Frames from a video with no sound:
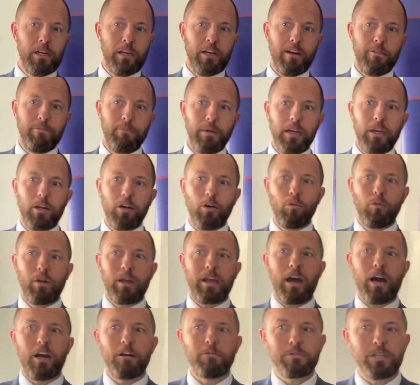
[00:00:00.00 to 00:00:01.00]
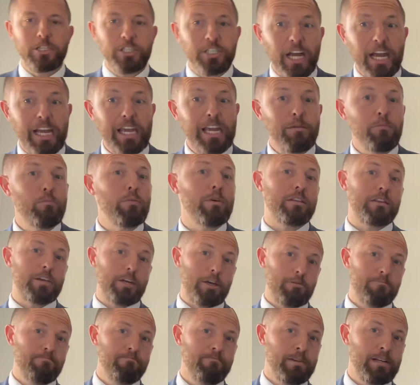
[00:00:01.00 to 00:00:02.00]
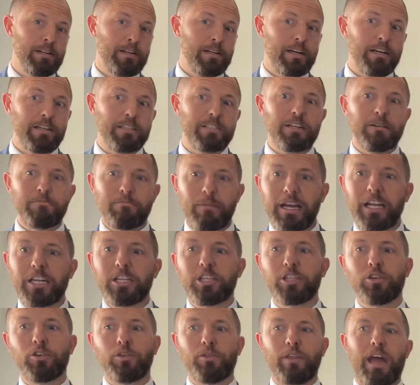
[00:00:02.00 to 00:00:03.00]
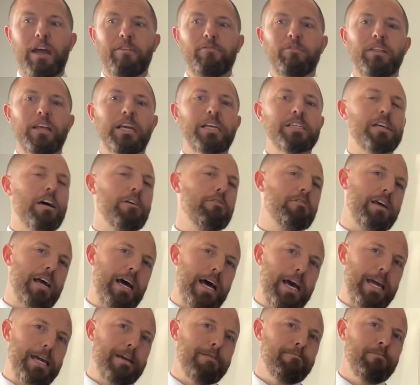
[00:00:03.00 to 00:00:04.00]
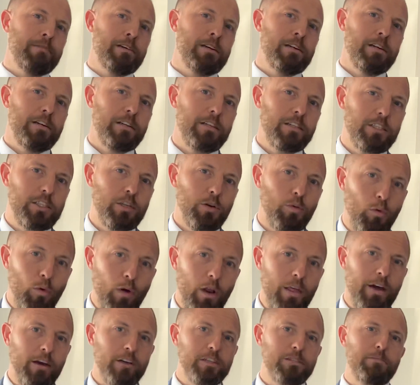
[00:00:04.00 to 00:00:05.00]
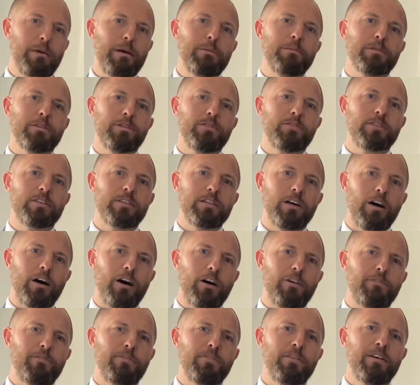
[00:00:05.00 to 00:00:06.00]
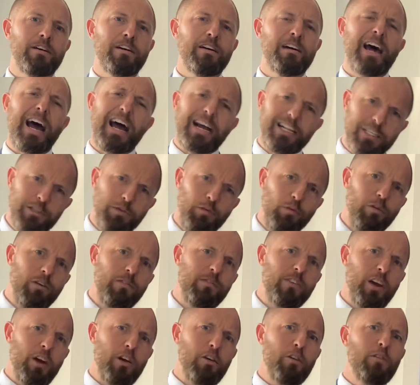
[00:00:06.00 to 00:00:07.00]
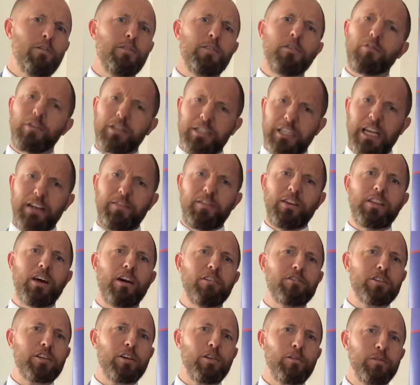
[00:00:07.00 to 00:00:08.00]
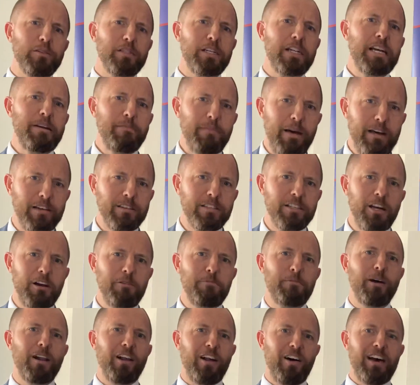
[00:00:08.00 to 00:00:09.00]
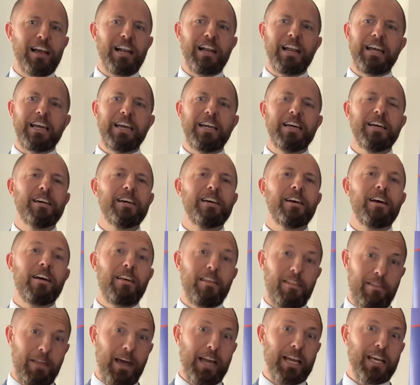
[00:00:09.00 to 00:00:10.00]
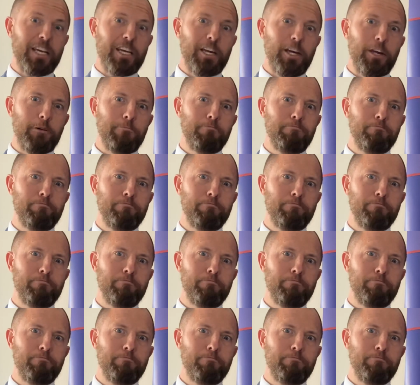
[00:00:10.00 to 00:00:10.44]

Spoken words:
have been calling home to check in with you and to make sure that everything's okay. To all of those members of staff, and to all of you for receiving those calls and emails so politely, thank you.